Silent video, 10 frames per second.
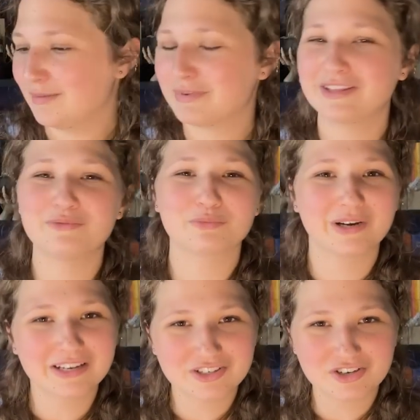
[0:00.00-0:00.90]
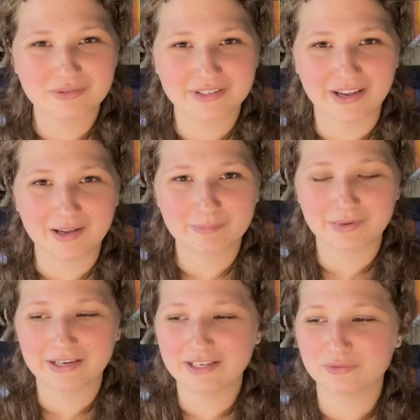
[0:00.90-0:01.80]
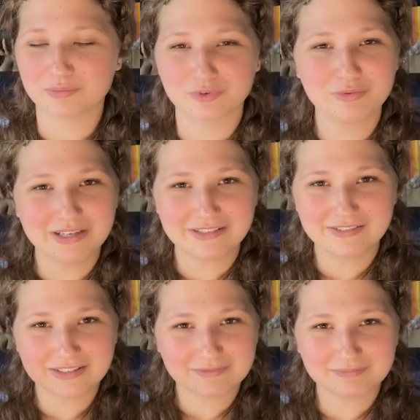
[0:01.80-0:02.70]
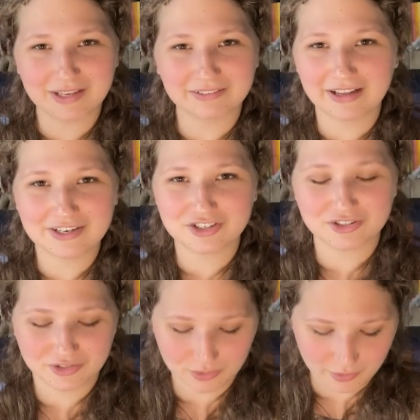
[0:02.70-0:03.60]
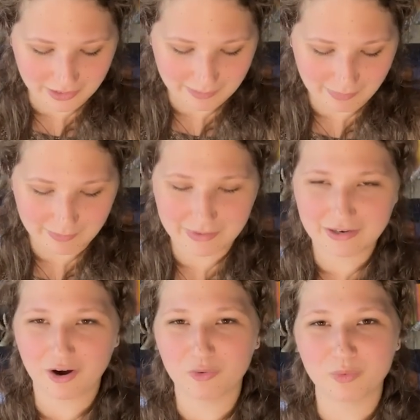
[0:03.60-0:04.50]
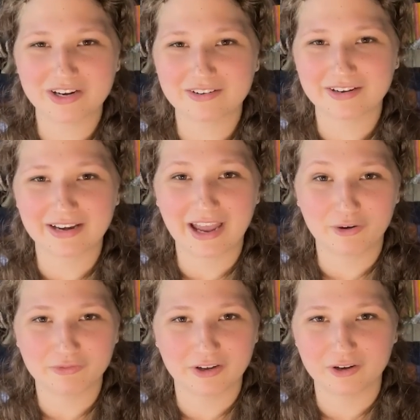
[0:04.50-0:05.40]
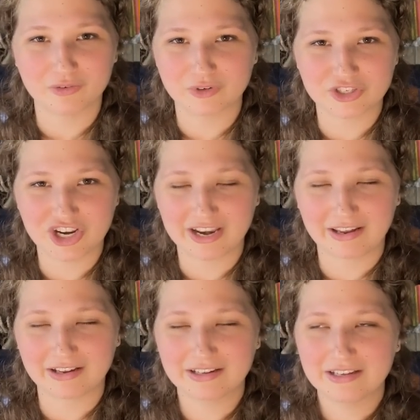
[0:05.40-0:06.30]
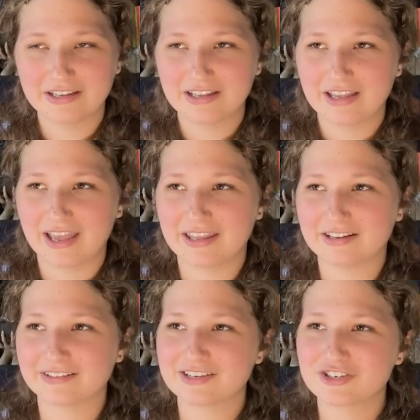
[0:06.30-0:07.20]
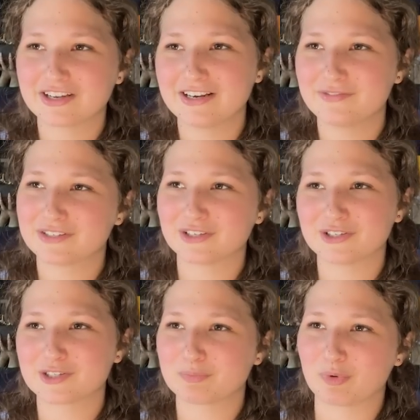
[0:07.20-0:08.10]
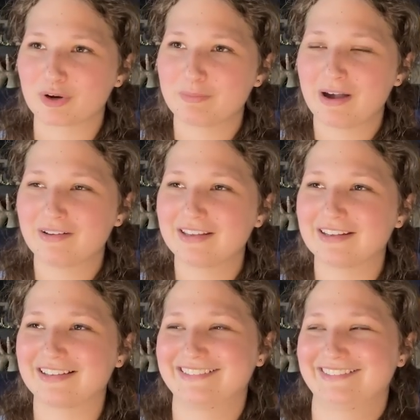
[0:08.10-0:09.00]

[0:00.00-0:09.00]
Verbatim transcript: But then Rick shows up and he ruins Elijah's story by being all weird and alpha over Jenna. And Elijah kind of is a good sport about it.